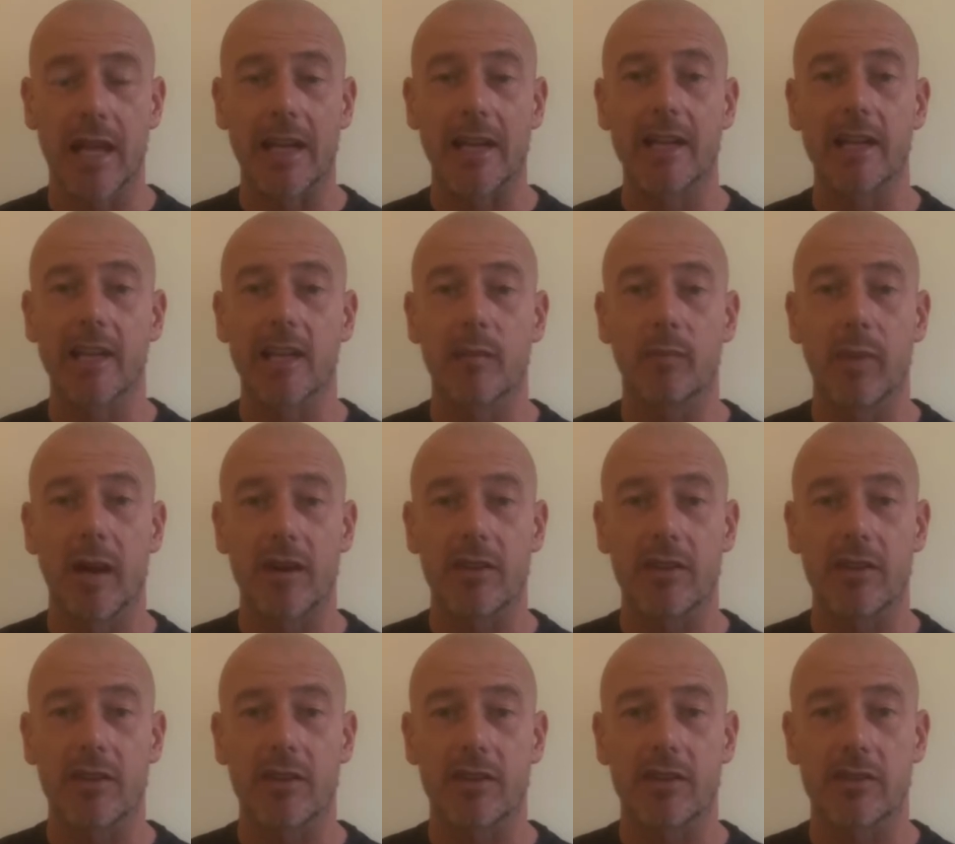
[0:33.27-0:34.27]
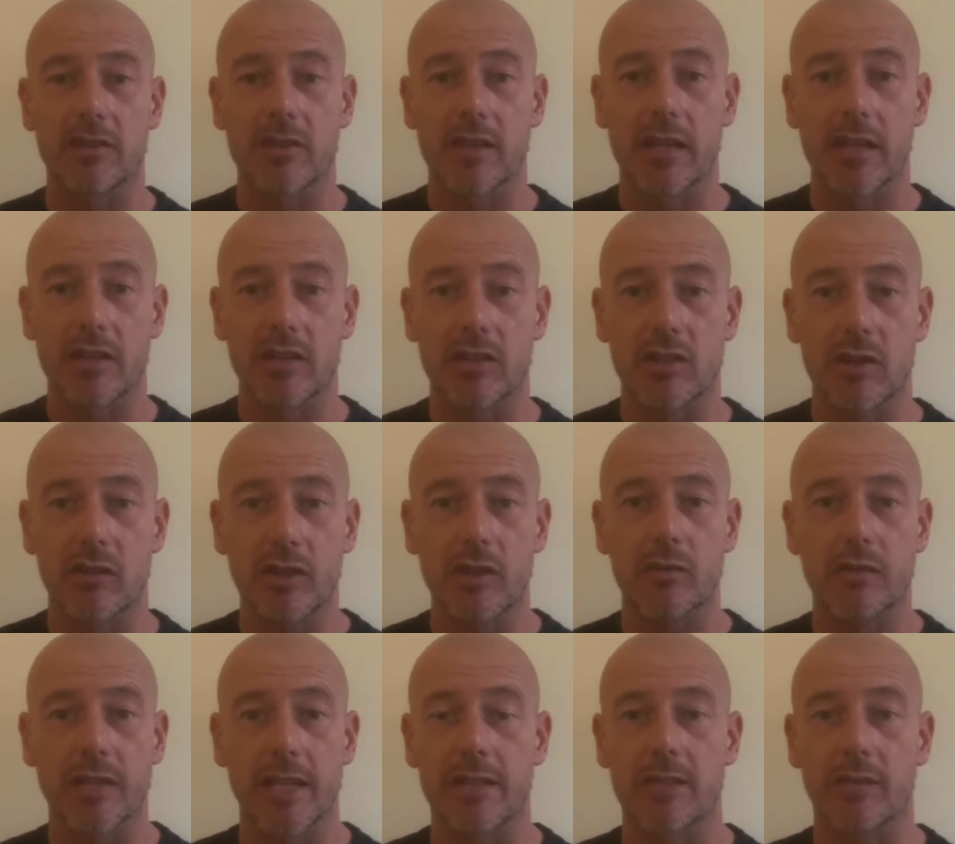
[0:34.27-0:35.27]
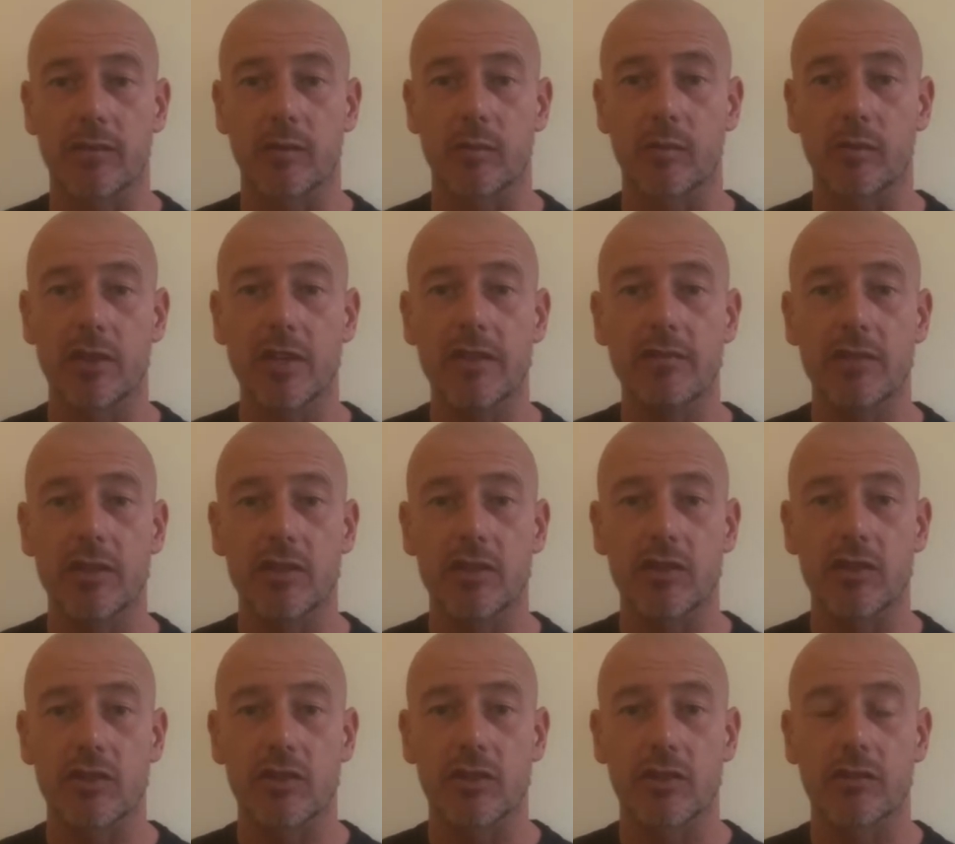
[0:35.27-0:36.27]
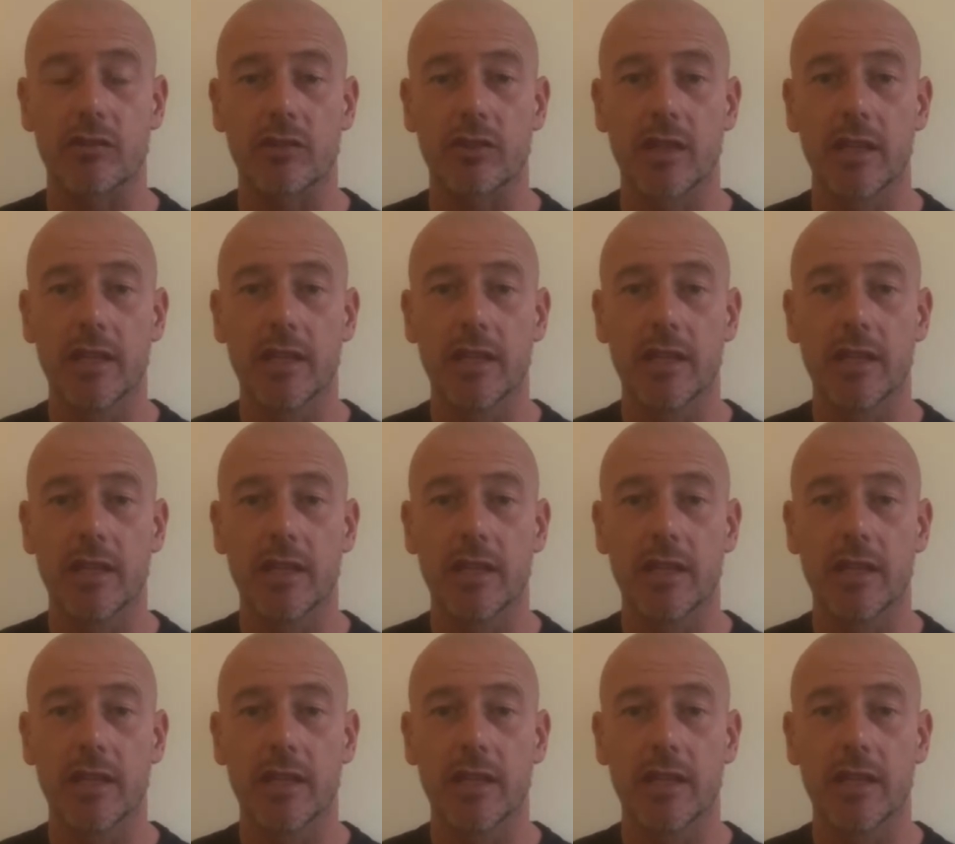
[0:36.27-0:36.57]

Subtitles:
and in comparison to historical data from previous drills